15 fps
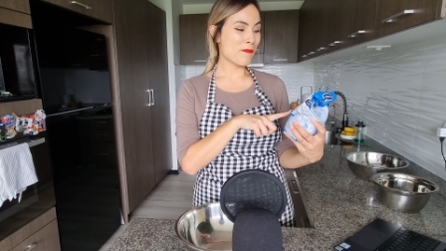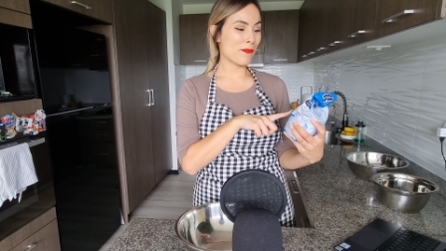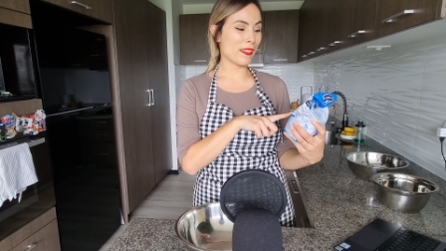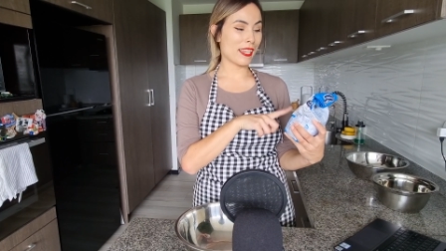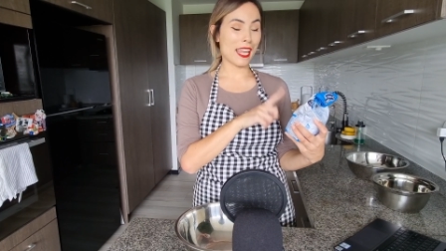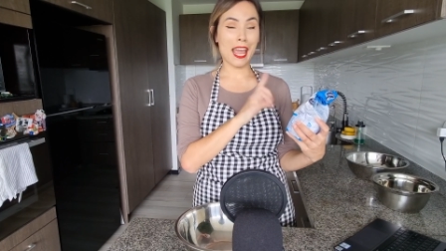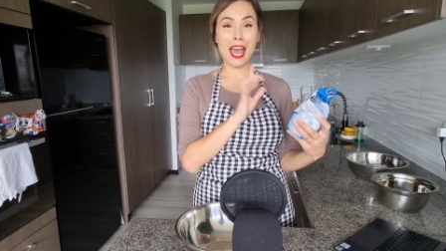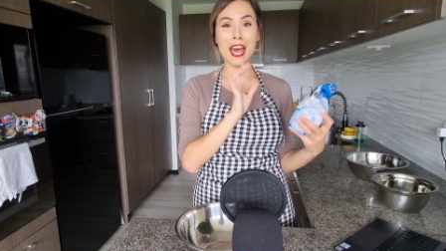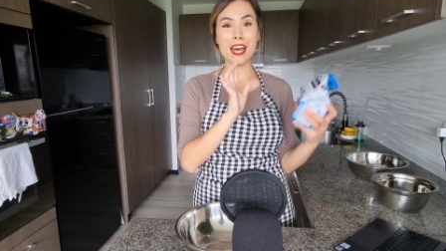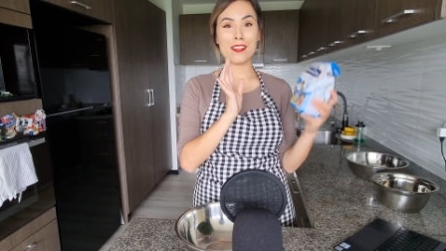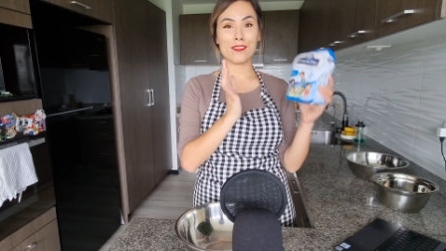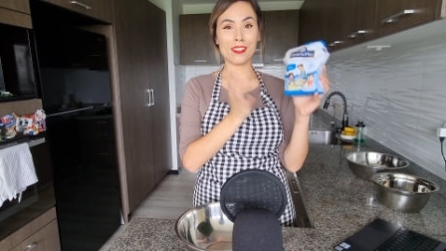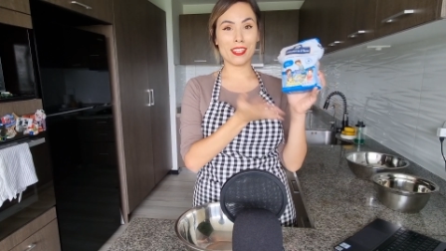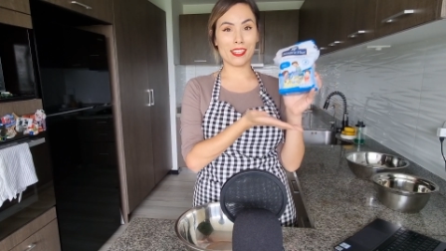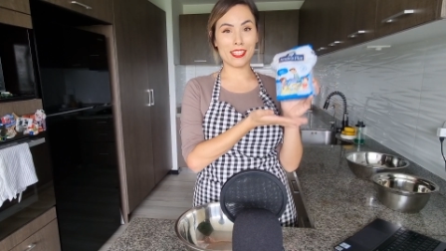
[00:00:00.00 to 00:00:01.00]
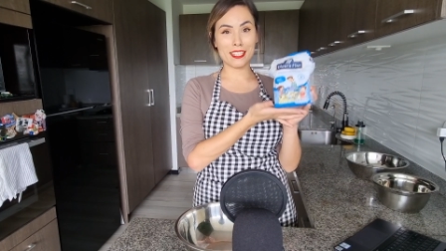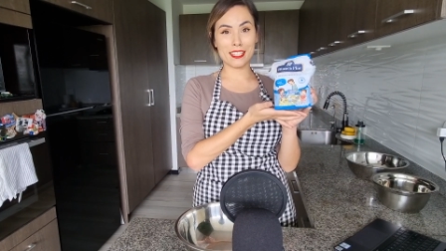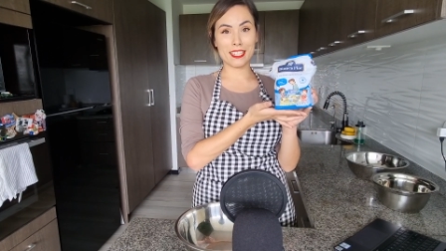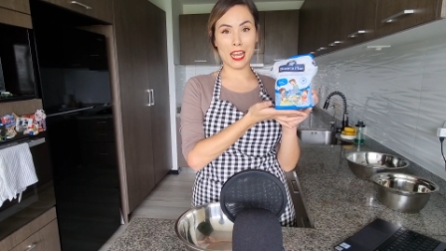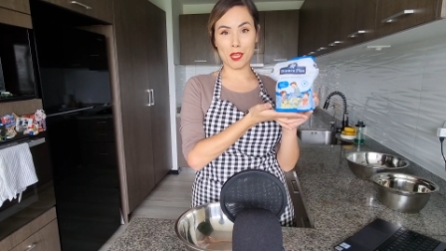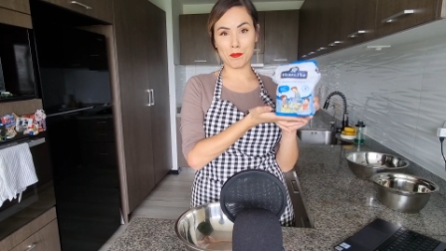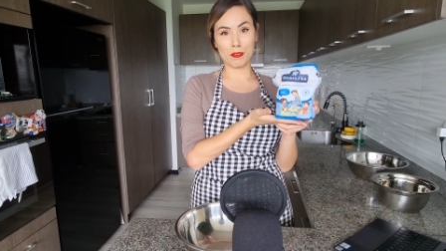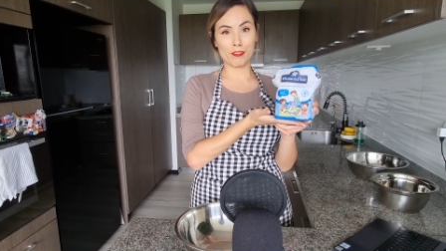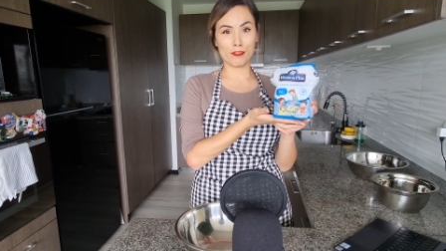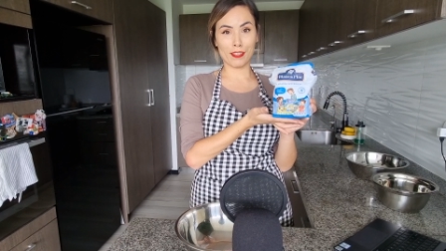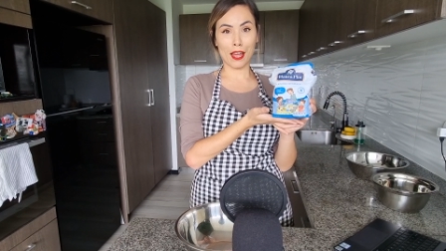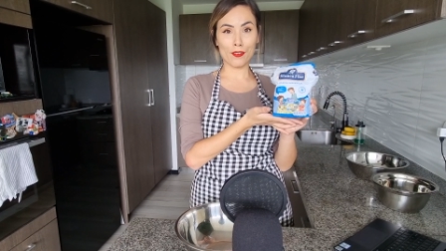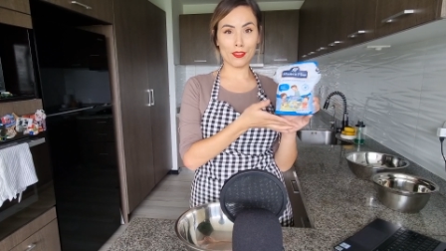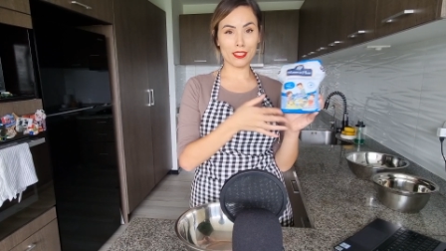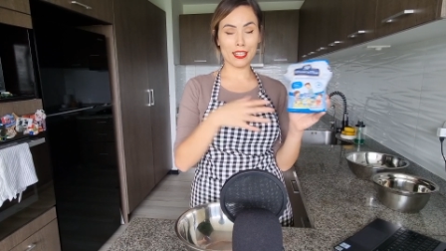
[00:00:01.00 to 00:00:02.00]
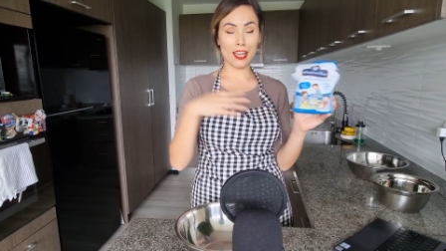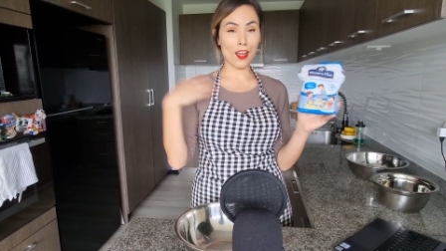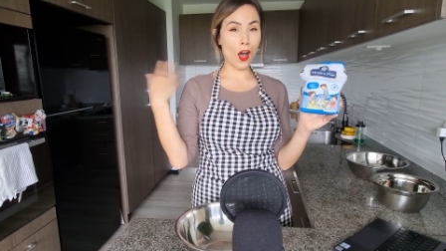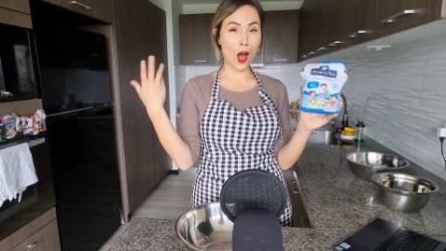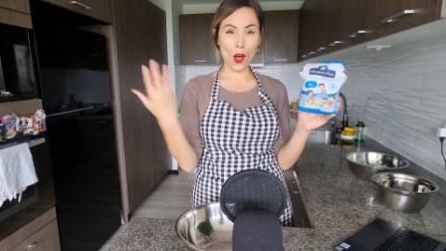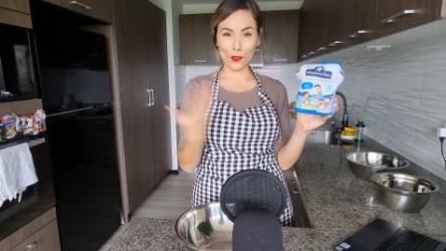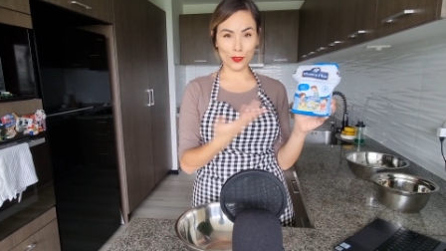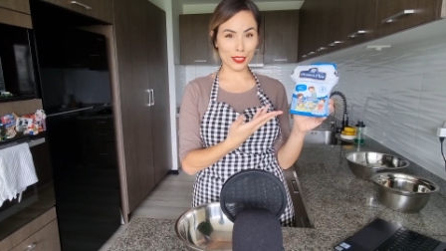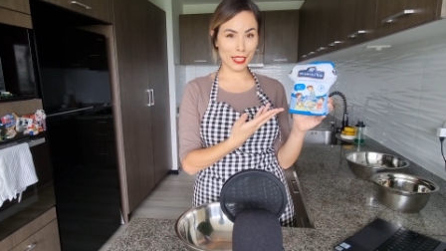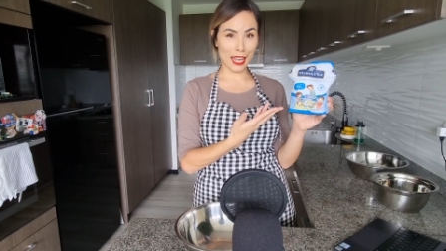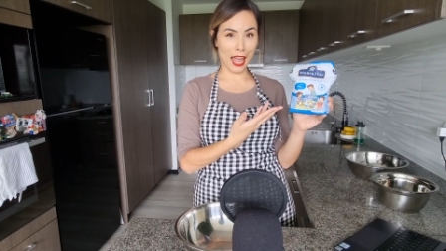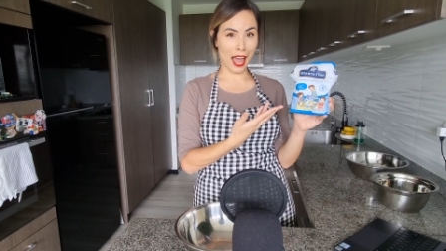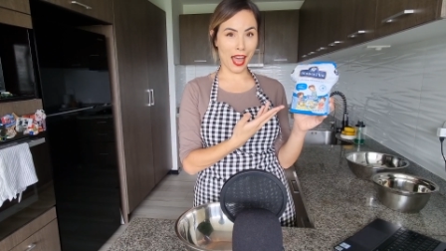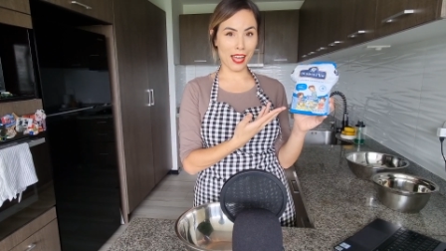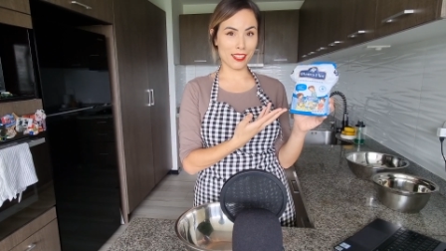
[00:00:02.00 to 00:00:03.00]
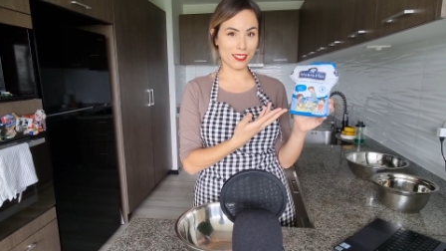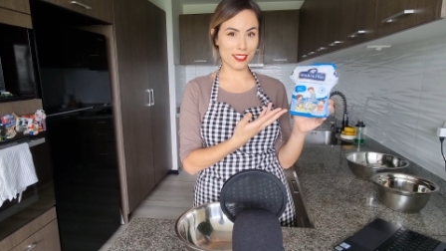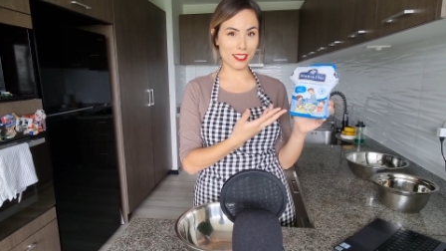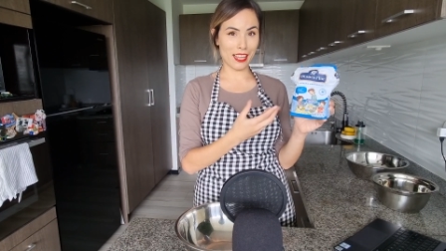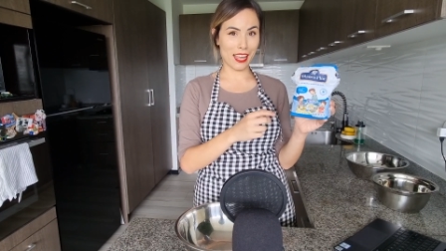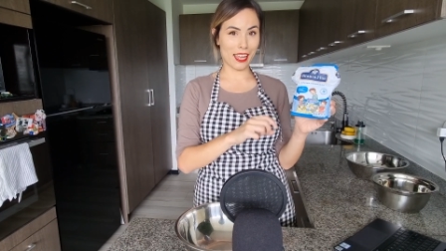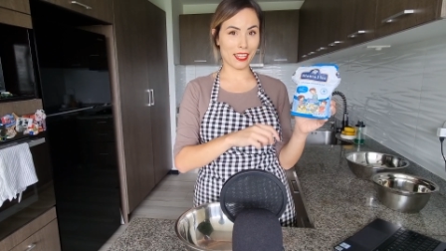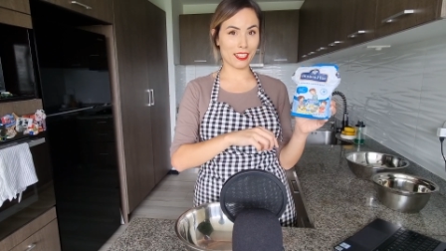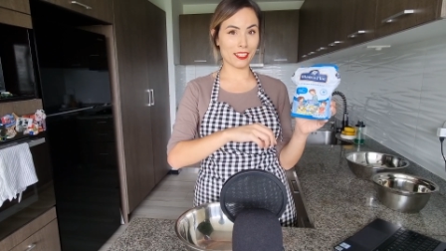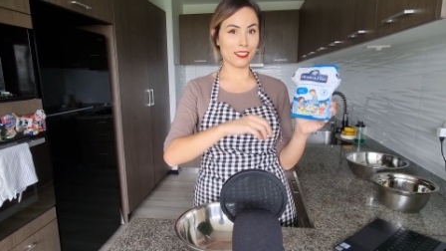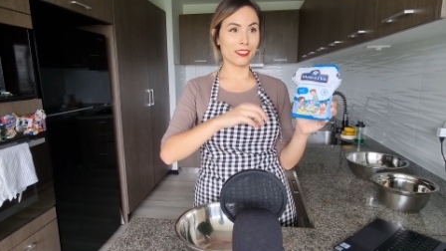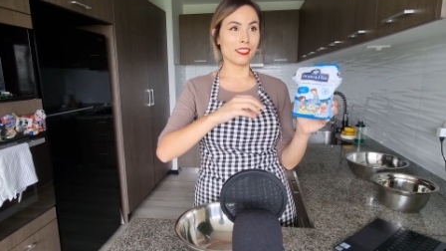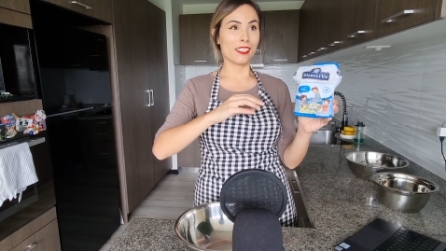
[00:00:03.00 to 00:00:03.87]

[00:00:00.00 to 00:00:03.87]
but they have this type of flour that already has like